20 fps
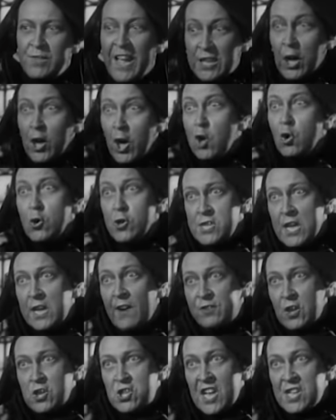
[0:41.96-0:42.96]
That alone is
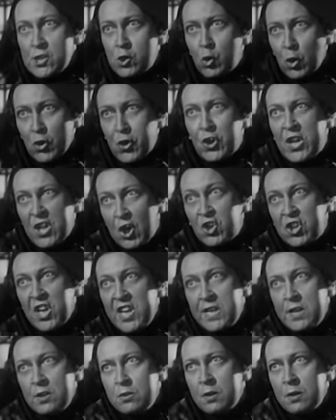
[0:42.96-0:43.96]
enough to send you to the
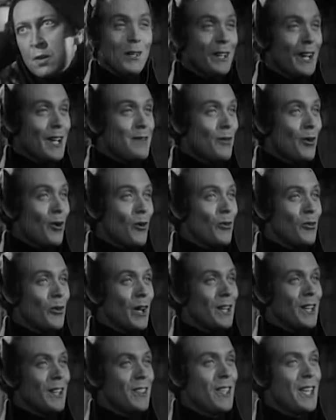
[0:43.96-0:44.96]
guillotine. But I'm
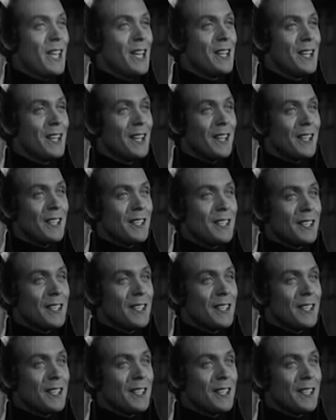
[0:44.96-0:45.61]
already there.